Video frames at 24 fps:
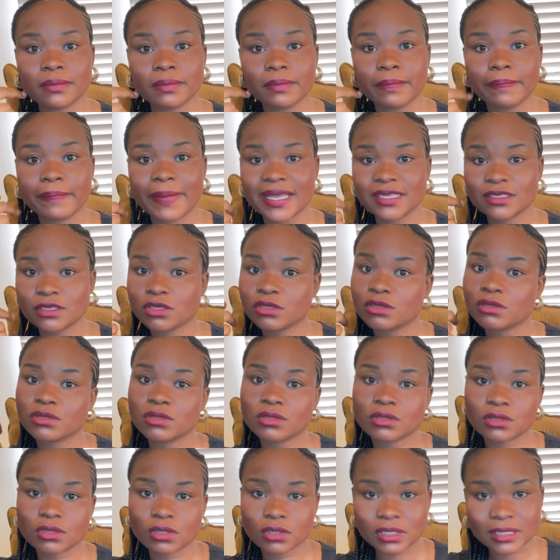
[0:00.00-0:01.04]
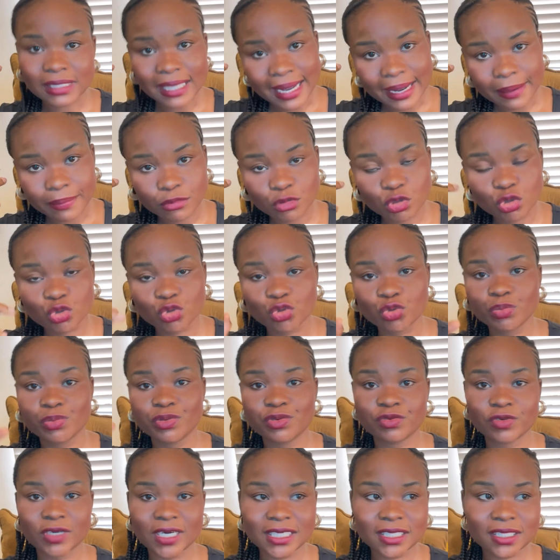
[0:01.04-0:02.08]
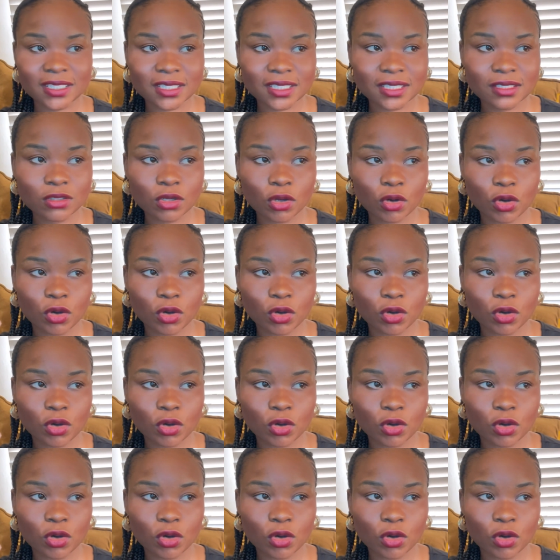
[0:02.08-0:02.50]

by so time you should be resting,